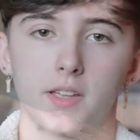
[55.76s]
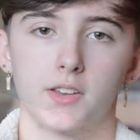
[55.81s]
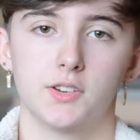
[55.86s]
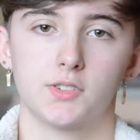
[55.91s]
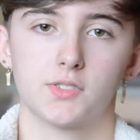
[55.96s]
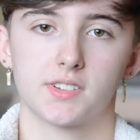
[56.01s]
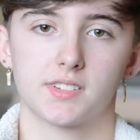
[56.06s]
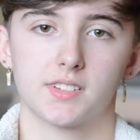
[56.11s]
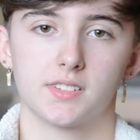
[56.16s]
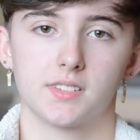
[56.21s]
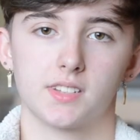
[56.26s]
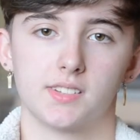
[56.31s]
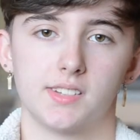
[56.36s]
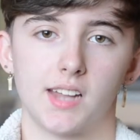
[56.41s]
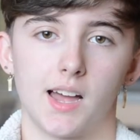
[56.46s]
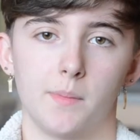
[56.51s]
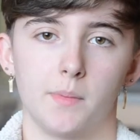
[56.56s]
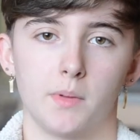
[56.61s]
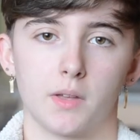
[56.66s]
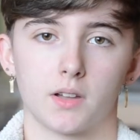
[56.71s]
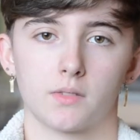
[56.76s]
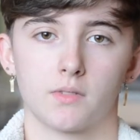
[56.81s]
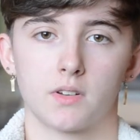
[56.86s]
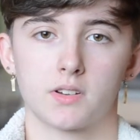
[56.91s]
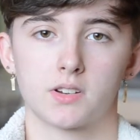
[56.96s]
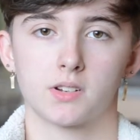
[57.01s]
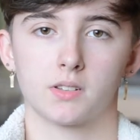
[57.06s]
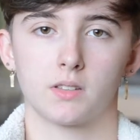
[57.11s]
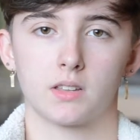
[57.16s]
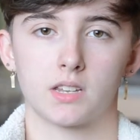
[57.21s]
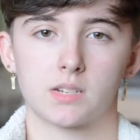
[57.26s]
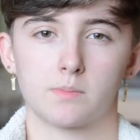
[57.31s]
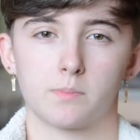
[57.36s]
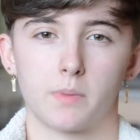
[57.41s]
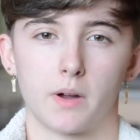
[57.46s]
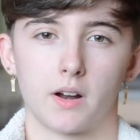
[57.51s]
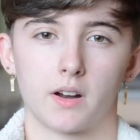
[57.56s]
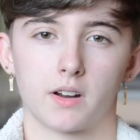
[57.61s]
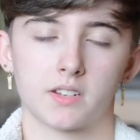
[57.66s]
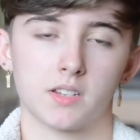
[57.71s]
interest in this topic originally
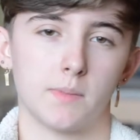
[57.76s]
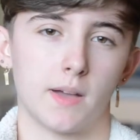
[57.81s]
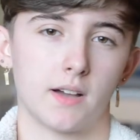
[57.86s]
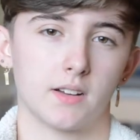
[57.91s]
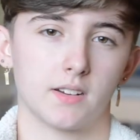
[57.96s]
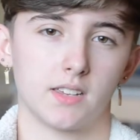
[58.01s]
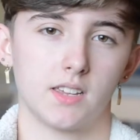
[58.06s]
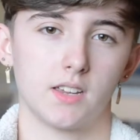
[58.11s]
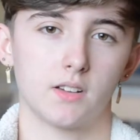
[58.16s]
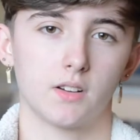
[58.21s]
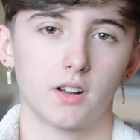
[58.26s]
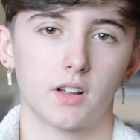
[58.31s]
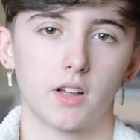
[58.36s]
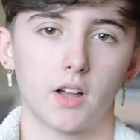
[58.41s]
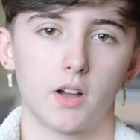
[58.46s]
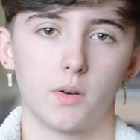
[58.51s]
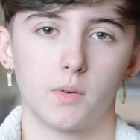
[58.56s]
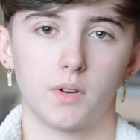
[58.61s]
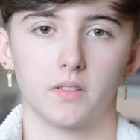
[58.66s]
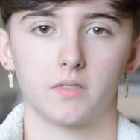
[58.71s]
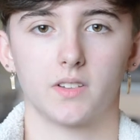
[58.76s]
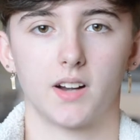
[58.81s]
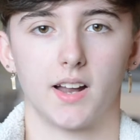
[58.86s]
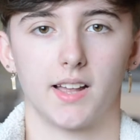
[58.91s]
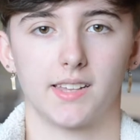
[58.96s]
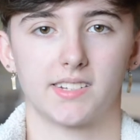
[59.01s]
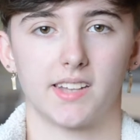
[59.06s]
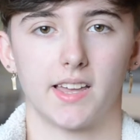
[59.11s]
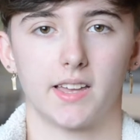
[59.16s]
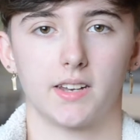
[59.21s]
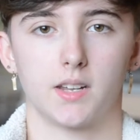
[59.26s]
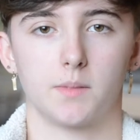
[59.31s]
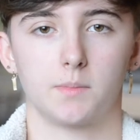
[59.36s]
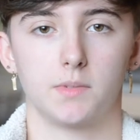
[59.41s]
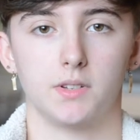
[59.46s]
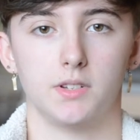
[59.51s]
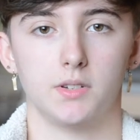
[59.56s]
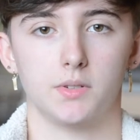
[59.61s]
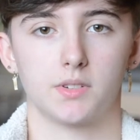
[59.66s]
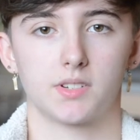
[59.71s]
sparked about a year ago whenever I signed up
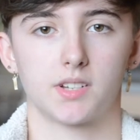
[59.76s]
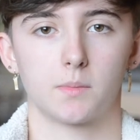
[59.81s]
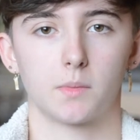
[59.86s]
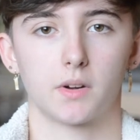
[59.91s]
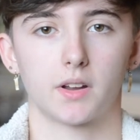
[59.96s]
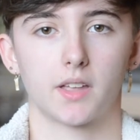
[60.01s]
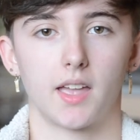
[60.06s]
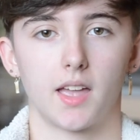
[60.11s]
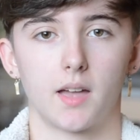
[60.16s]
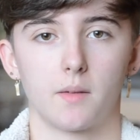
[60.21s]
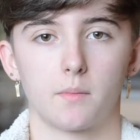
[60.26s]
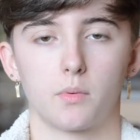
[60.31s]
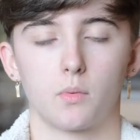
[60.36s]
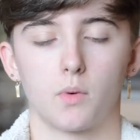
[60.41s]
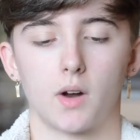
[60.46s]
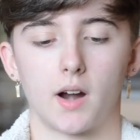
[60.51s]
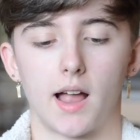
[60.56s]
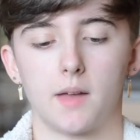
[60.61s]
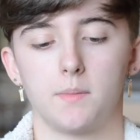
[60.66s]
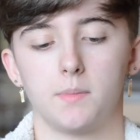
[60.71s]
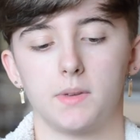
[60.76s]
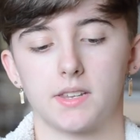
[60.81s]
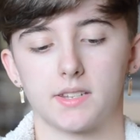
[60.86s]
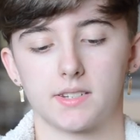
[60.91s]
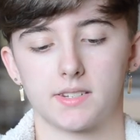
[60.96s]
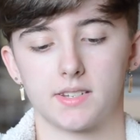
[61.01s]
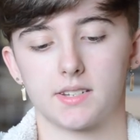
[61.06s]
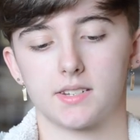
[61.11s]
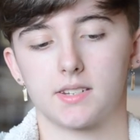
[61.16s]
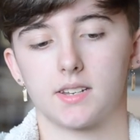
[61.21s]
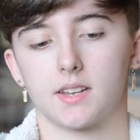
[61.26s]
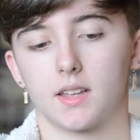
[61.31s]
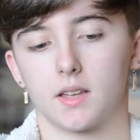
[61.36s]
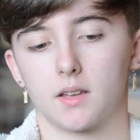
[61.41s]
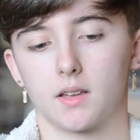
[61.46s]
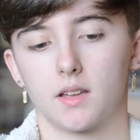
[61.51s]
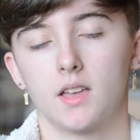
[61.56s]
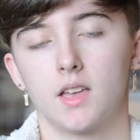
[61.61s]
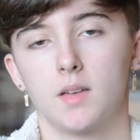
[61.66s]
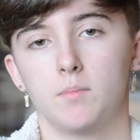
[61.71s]
to do a summer camp where I'd be
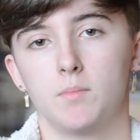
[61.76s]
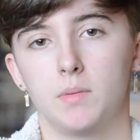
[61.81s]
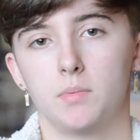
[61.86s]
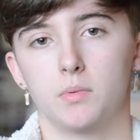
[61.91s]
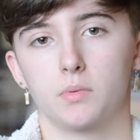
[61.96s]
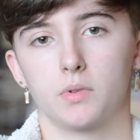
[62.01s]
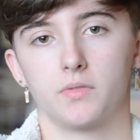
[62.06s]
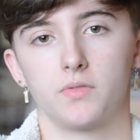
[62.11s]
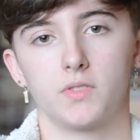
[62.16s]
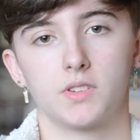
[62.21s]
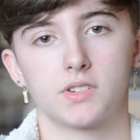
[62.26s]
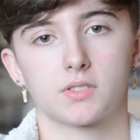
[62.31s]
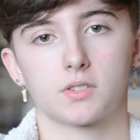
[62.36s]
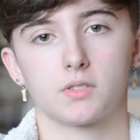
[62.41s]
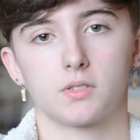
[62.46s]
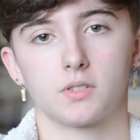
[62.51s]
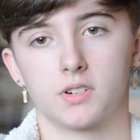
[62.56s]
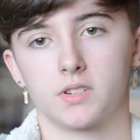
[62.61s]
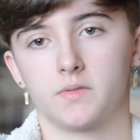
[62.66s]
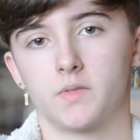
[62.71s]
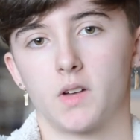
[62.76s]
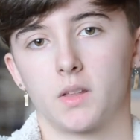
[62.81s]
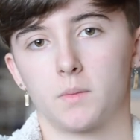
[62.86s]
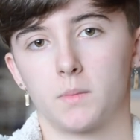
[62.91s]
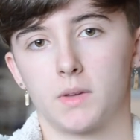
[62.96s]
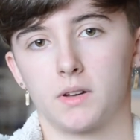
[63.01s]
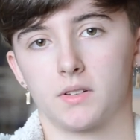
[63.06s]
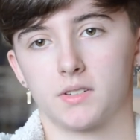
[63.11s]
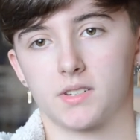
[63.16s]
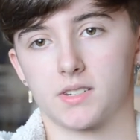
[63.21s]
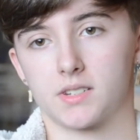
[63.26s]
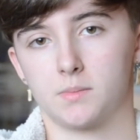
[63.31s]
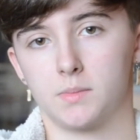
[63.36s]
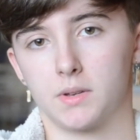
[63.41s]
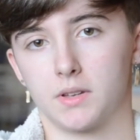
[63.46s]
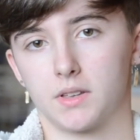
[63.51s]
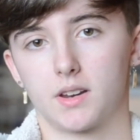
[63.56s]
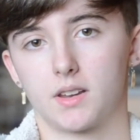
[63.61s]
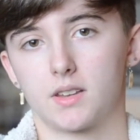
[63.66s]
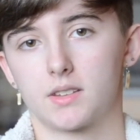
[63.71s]
assisting people with physical or developmental
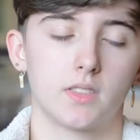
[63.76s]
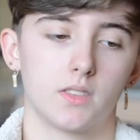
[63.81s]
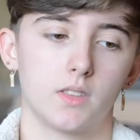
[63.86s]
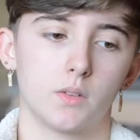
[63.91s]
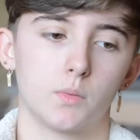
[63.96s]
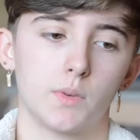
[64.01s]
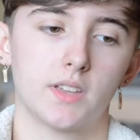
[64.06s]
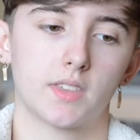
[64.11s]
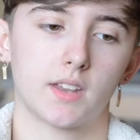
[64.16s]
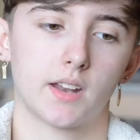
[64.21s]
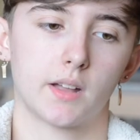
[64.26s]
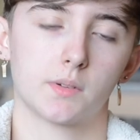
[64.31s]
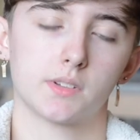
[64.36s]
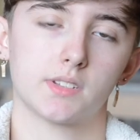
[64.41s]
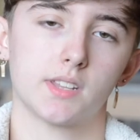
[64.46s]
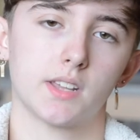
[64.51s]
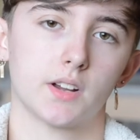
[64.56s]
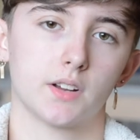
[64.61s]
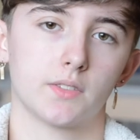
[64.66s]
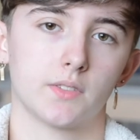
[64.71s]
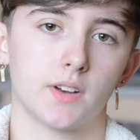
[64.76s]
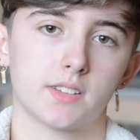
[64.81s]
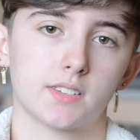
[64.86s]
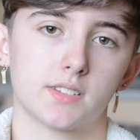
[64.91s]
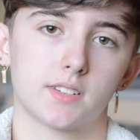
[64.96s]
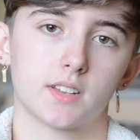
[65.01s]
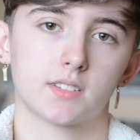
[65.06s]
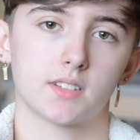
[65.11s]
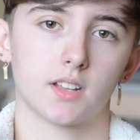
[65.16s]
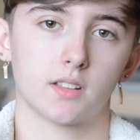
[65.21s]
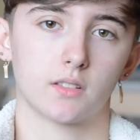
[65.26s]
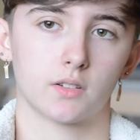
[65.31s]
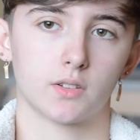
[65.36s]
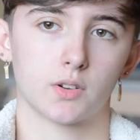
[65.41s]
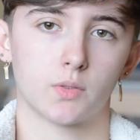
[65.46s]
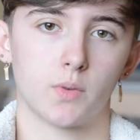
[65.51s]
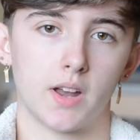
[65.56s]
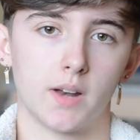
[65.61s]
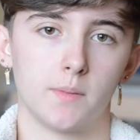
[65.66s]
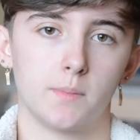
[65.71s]
disabilities. The that I was there in residence, I
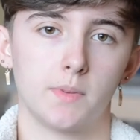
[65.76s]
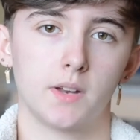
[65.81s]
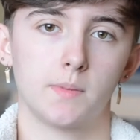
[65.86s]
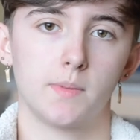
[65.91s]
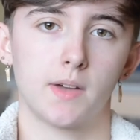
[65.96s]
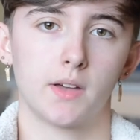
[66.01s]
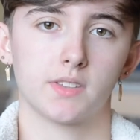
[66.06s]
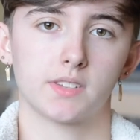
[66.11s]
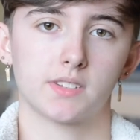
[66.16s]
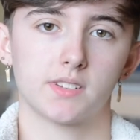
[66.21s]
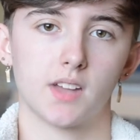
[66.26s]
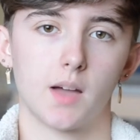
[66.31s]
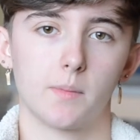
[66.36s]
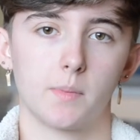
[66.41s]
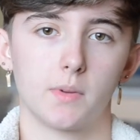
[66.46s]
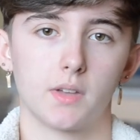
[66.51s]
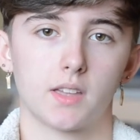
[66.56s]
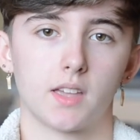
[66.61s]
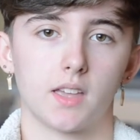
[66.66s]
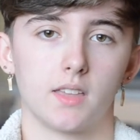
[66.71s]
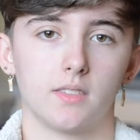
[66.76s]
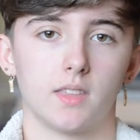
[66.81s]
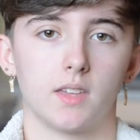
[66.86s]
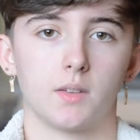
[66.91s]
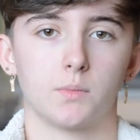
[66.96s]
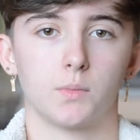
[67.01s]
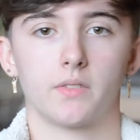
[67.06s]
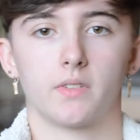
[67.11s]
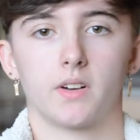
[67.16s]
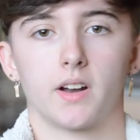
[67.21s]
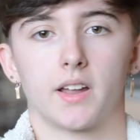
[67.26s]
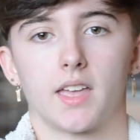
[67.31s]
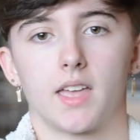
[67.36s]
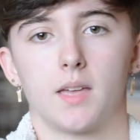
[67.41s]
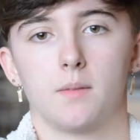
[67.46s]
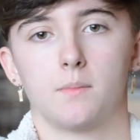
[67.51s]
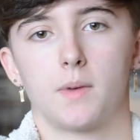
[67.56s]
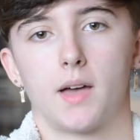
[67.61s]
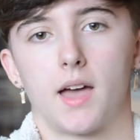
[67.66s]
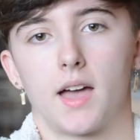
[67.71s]
learned quite a bit about this topic, and then whenever I
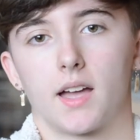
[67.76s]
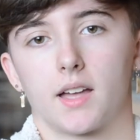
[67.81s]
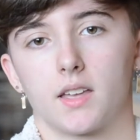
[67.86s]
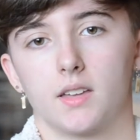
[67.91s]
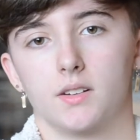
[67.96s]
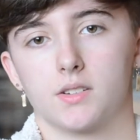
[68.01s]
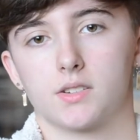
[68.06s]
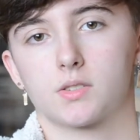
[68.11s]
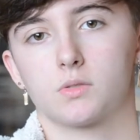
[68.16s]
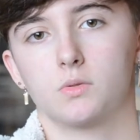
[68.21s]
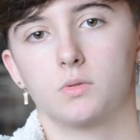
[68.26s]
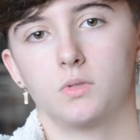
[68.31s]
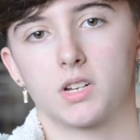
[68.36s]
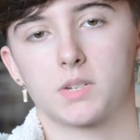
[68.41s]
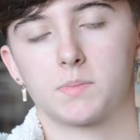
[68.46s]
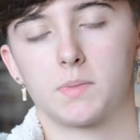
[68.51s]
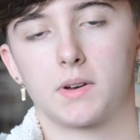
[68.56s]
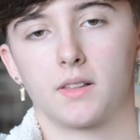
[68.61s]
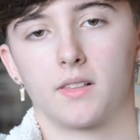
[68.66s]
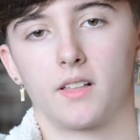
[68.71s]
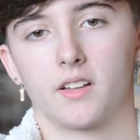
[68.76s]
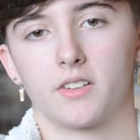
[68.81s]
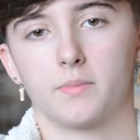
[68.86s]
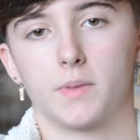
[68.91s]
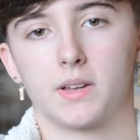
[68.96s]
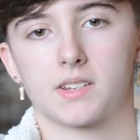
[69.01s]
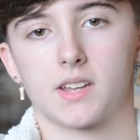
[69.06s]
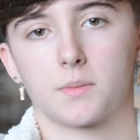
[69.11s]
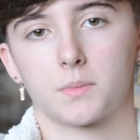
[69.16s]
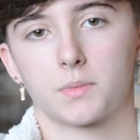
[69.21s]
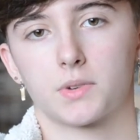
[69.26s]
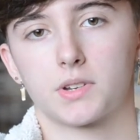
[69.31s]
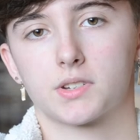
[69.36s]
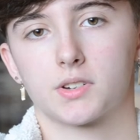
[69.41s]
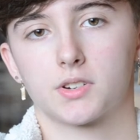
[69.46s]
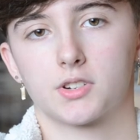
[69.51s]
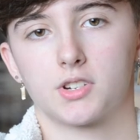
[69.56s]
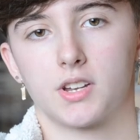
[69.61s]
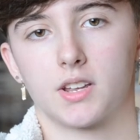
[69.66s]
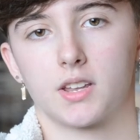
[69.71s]
came back into school, I spent a lot of my time
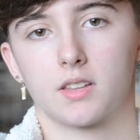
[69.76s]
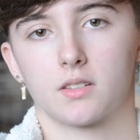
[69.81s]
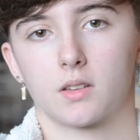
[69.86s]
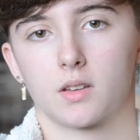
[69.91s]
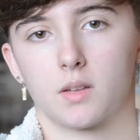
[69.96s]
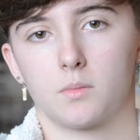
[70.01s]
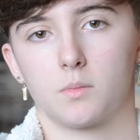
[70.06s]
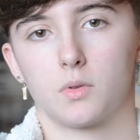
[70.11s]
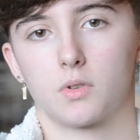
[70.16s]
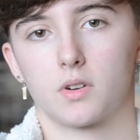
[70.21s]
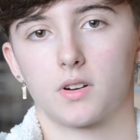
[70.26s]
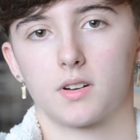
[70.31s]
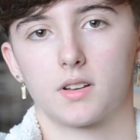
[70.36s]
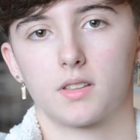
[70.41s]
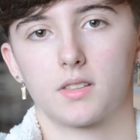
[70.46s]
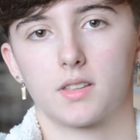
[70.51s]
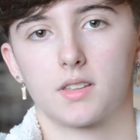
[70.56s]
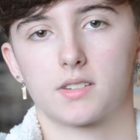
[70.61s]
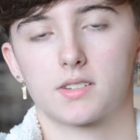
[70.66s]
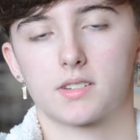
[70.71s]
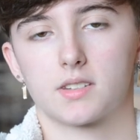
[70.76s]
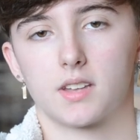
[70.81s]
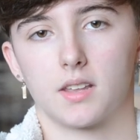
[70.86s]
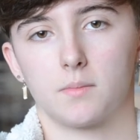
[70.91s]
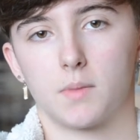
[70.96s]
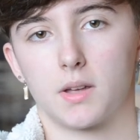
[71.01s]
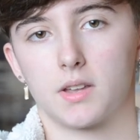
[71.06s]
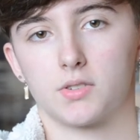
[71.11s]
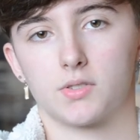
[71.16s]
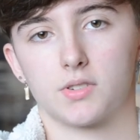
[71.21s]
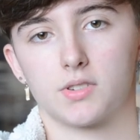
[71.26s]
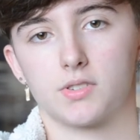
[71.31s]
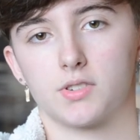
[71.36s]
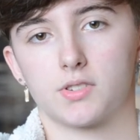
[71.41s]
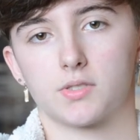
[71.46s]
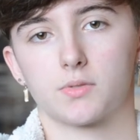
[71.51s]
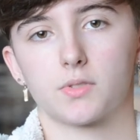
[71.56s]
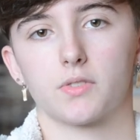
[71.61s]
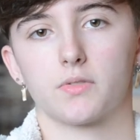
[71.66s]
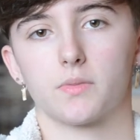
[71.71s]
researching and looking more into this, and my interest
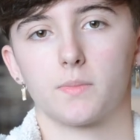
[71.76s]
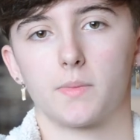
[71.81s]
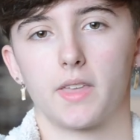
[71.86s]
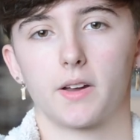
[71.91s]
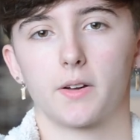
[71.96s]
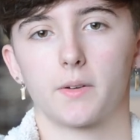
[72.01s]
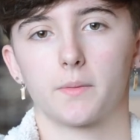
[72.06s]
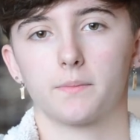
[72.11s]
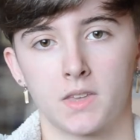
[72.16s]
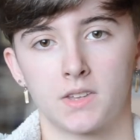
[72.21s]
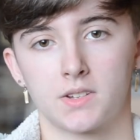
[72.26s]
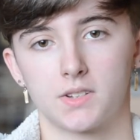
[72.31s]
just grew from there.